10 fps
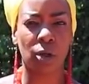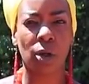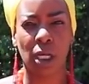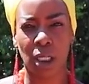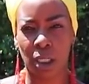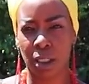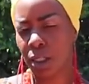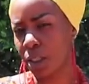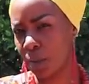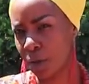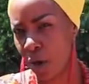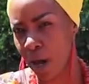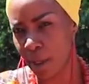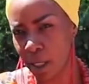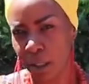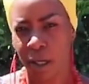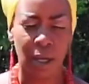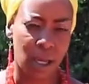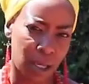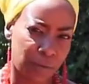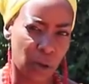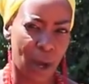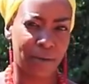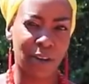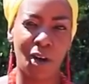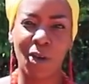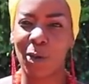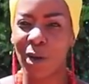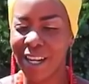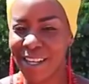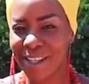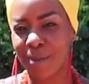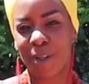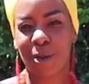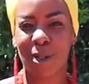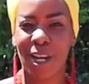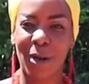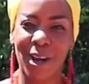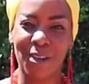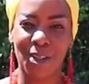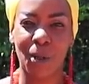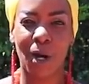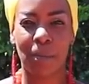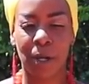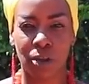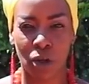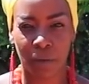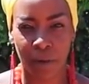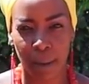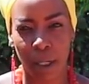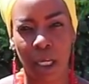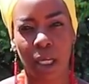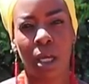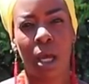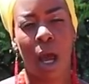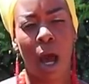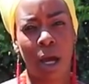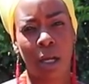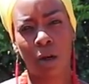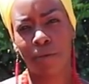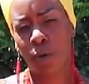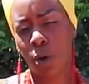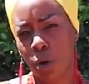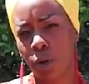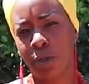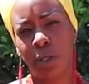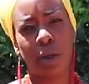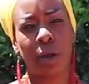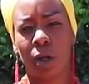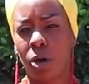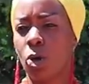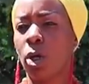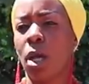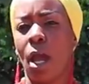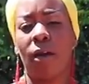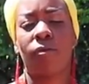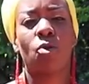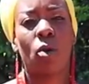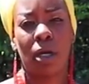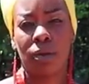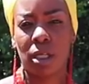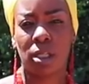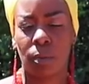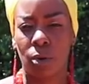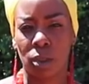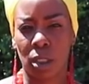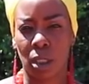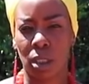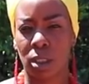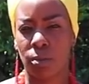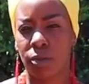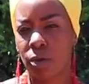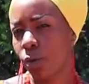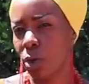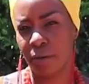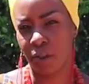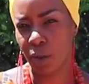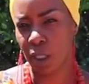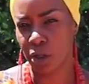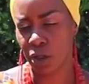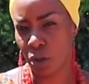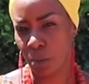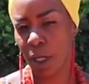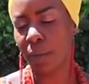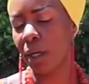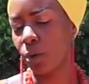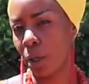Go ahead and consider subscribing if you haven't already. Special shout out to our Patreon family and, of course, everyone that supports us through love donations on PayPal.